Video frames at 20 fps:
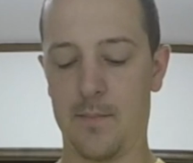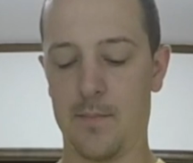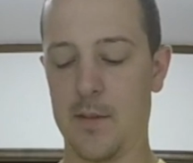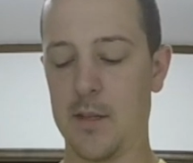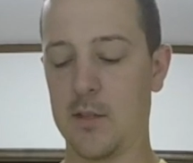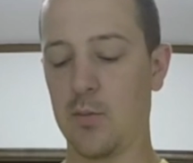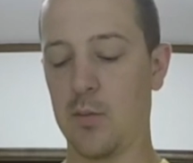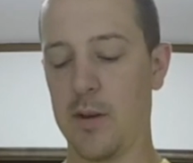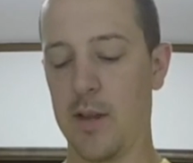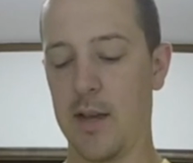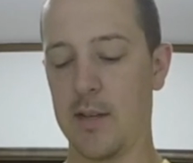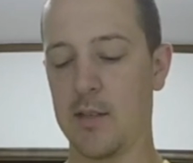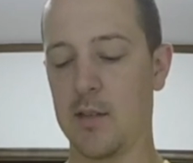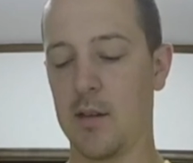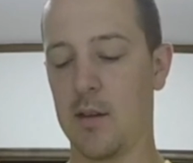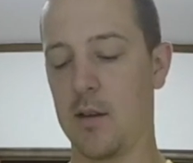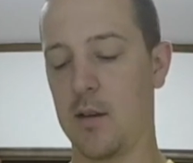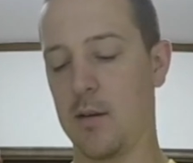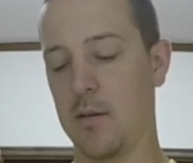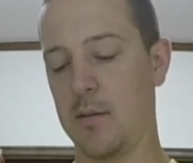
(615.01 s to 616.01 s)
This one has,
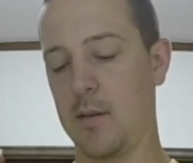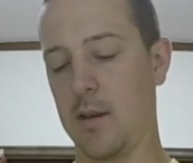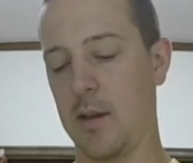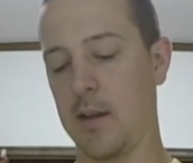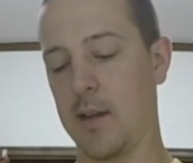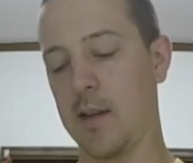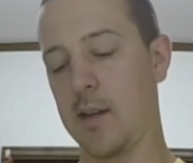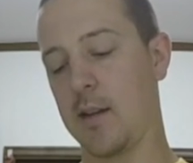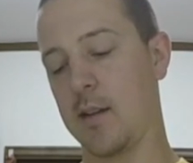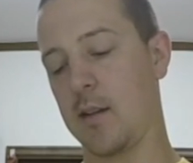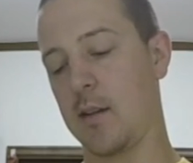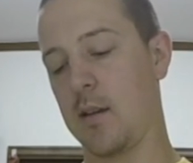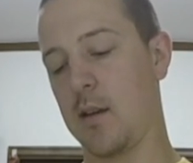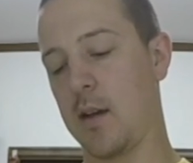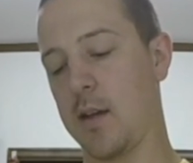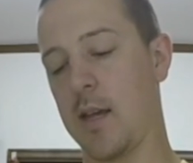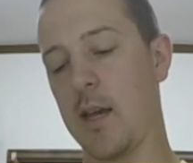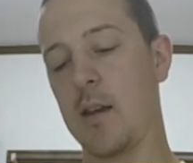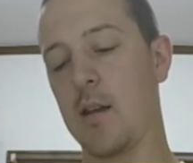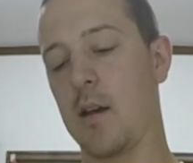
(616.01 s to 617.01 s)

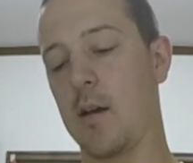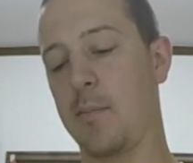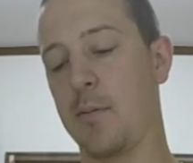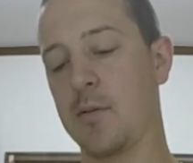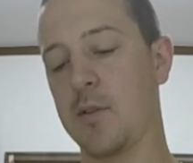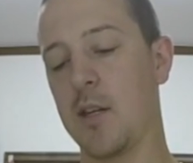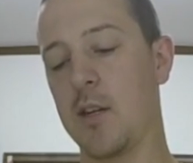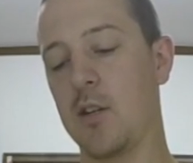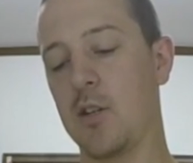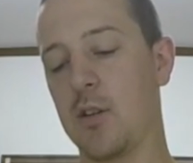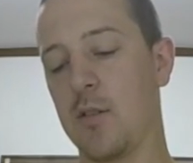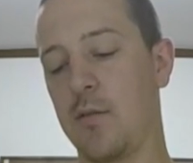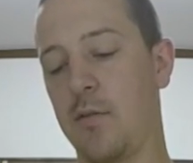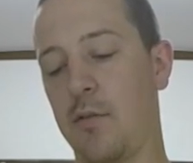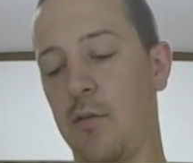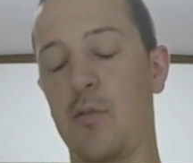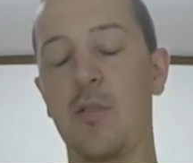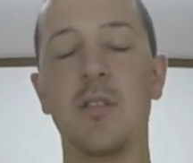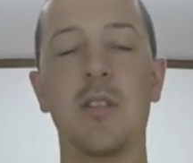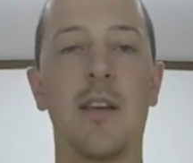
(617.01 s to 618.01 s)
again, a percentage of
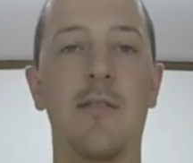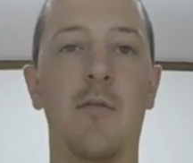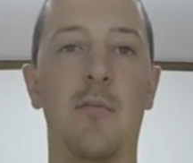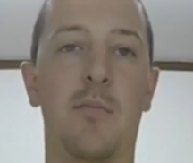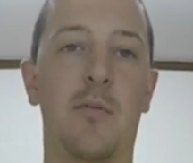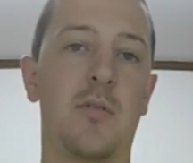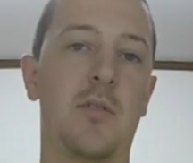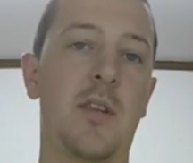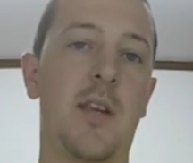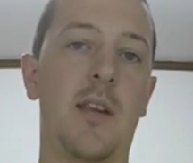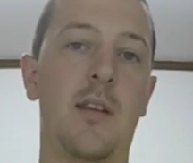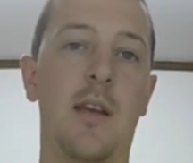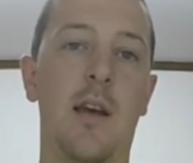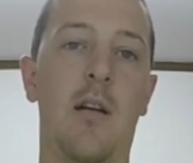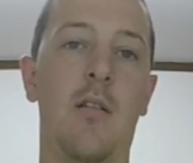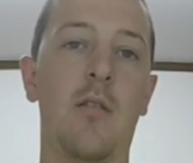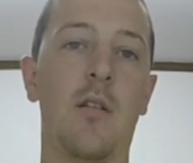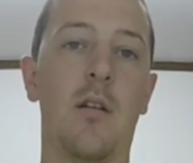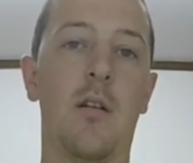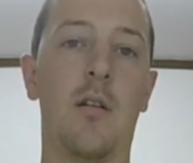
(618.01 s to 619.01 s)
37%
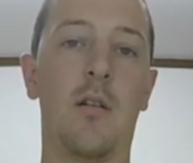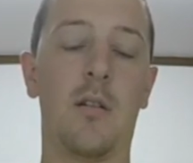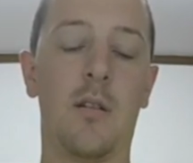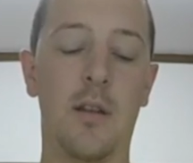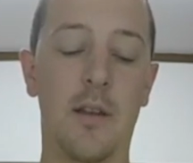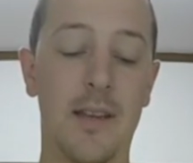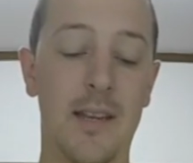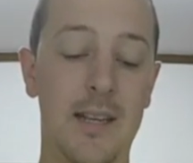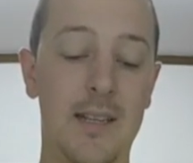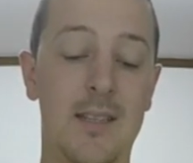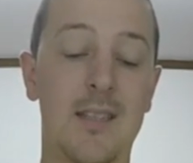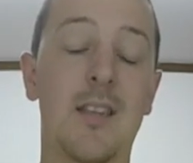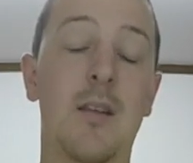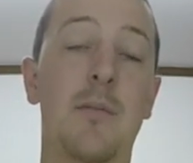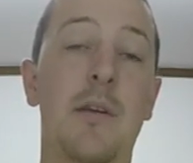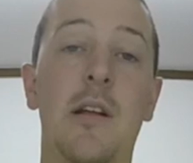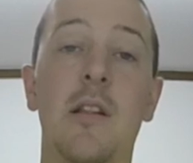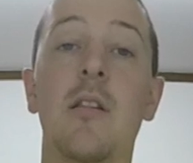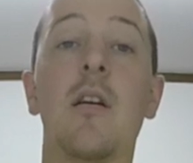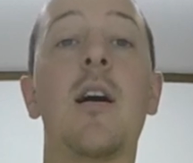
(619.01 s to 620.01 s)
alcohol. This is going
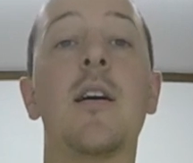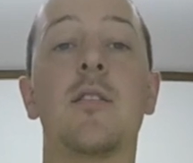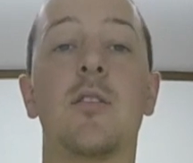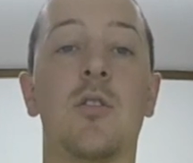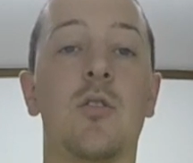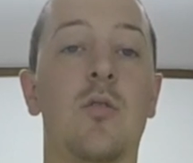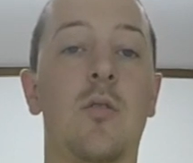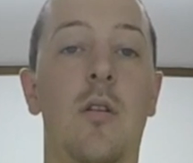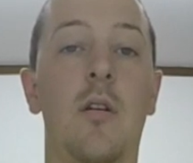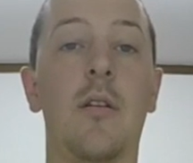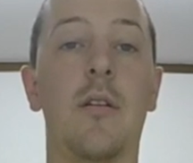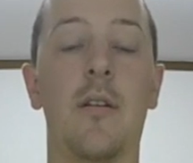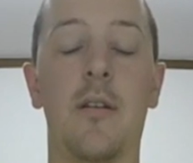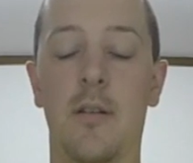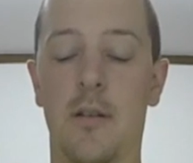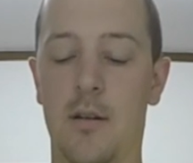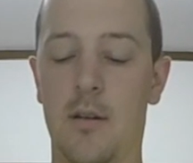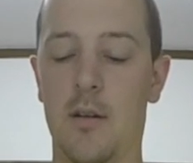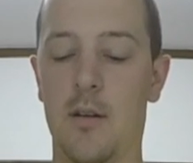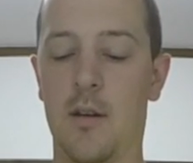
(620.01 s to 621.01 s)
to be a lot
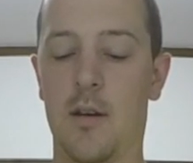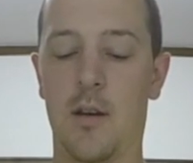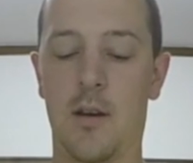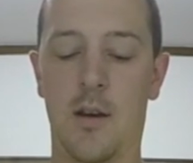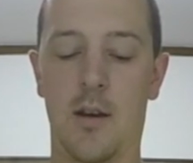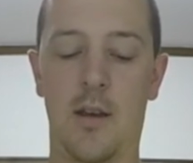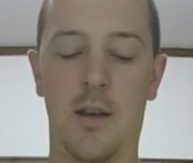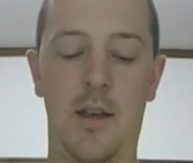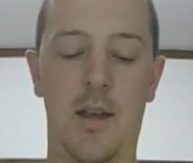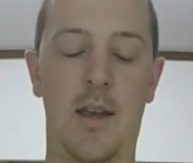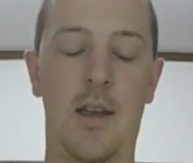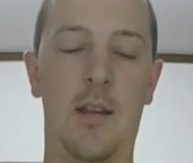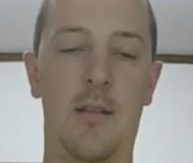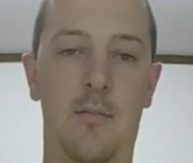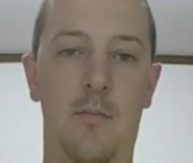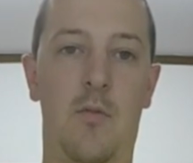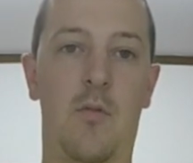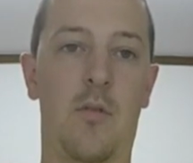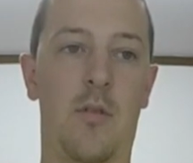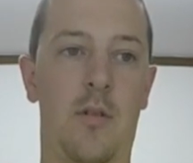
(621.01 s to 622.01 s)
stronger
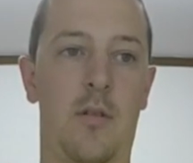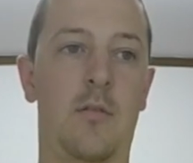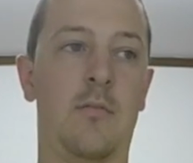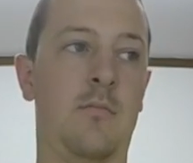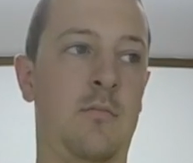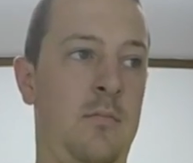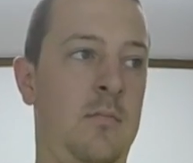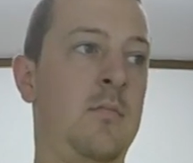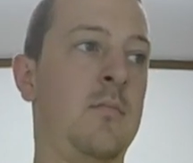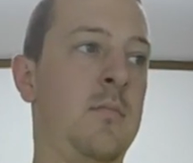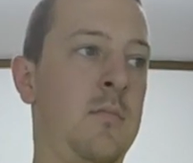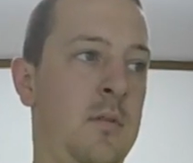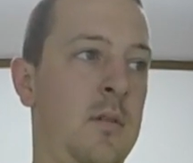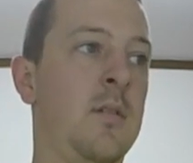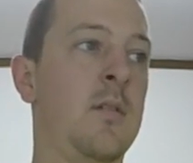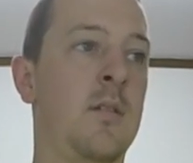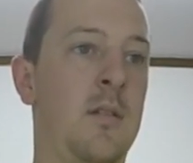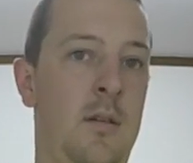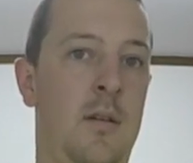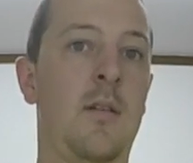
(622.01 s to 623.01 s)
and more
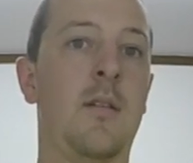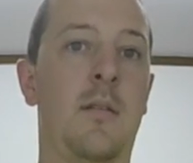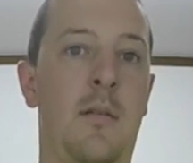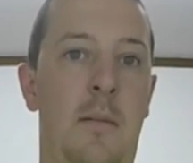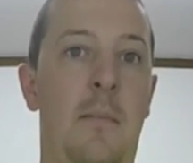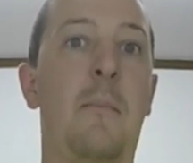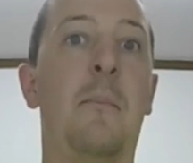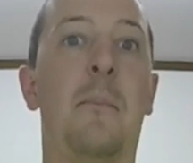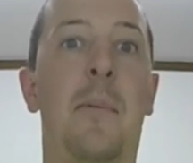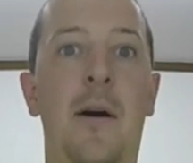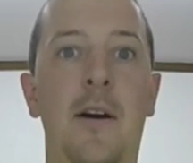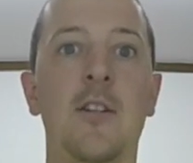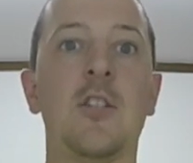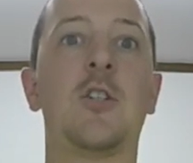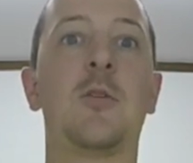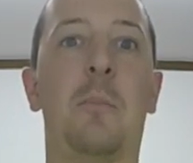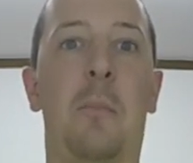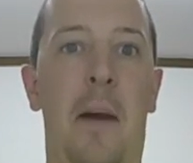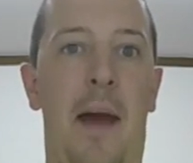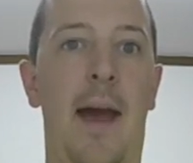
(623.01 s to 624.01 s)

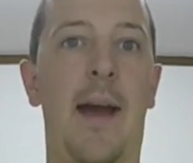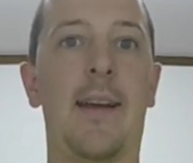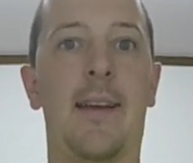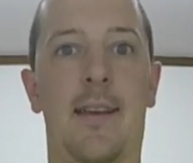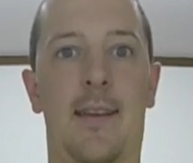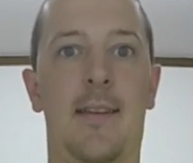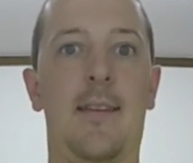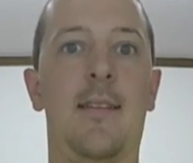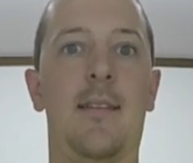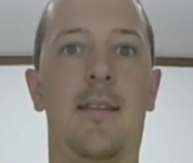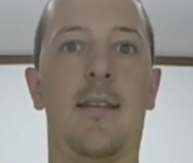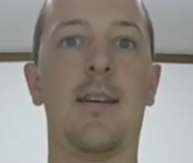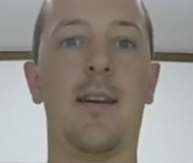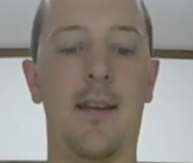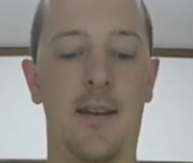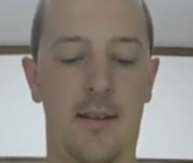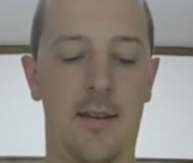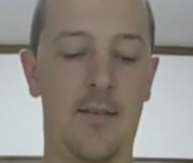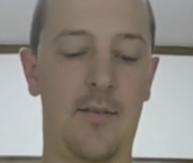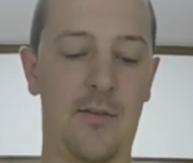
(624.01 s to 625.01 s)
punch-packing
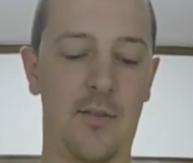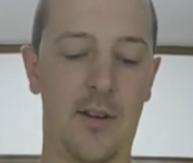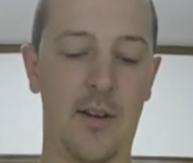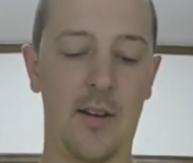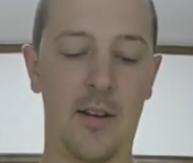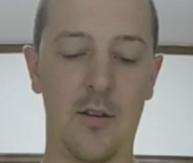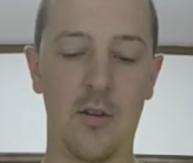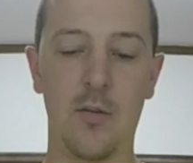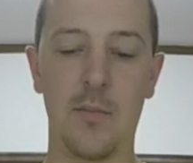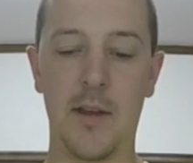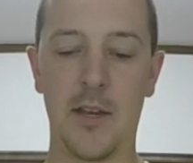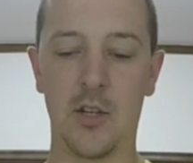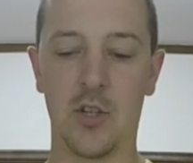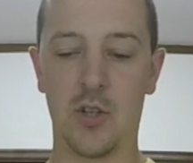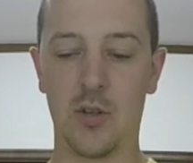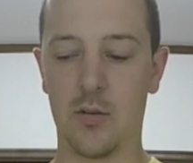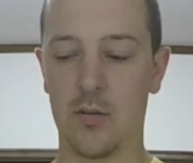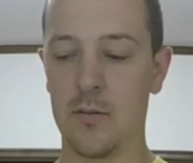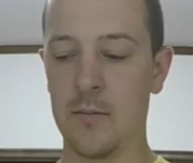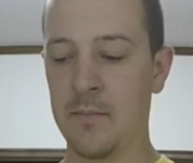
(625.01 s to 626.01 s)
kind of
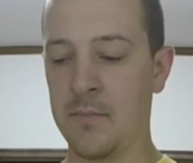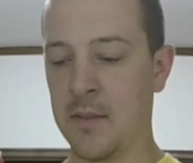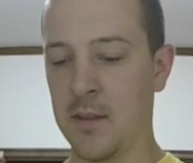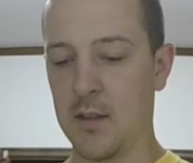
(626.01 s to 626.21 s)
umeshu.